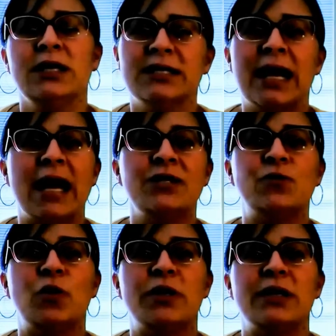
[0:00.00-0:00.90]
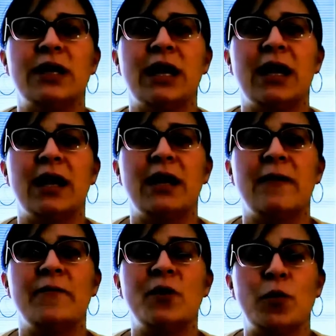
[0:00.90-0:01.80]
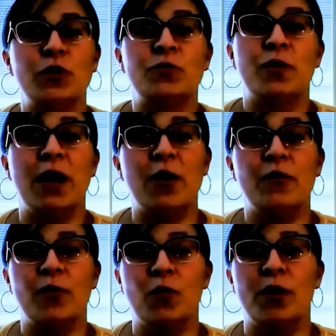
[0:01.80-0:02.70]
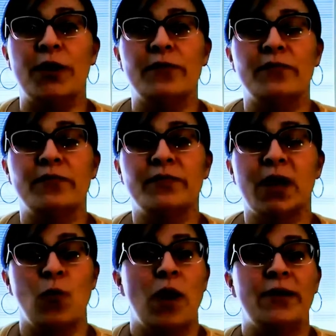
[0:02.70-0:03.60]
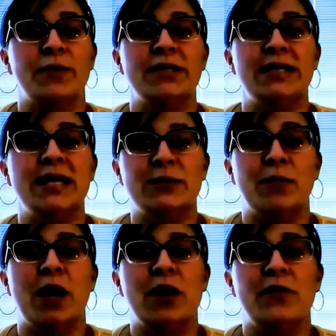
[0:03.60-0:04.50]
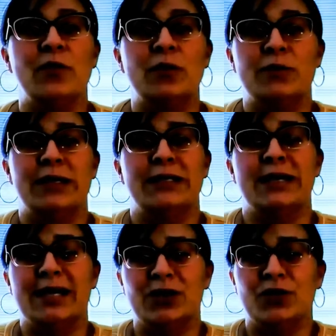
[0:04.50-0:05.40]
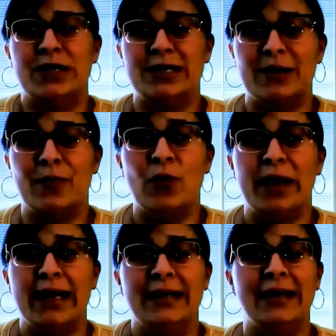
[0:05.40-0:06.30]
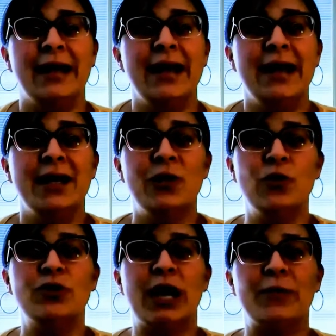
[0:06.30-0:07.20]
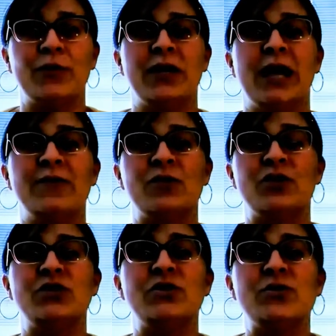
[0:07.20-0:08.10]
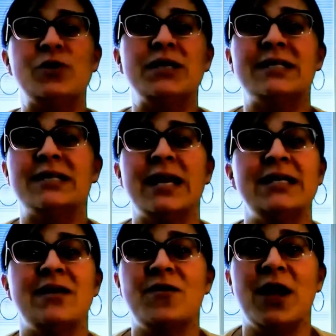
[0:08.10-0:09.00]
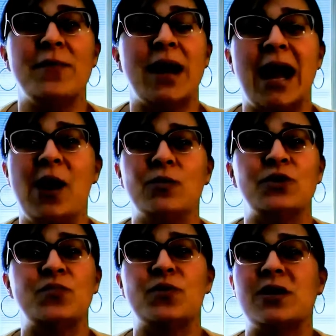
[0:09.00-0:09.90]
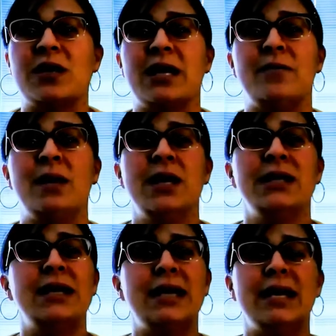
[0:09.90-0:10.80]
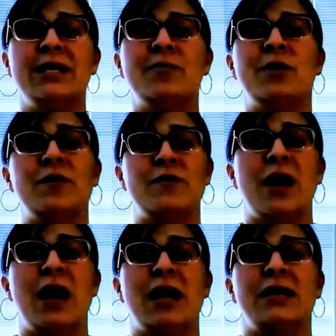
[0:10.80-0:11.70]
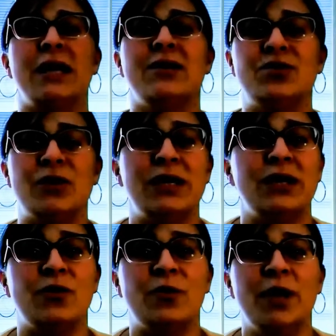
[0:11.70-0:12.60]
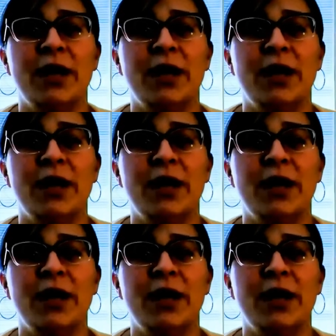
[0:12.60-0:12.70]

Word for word: This last one, the most powerful one, and why do I say it's powerful, is because it gets straight to the point. Luke chapter nine verse two, he sent them out to proclaim the kingdom of God and to heal.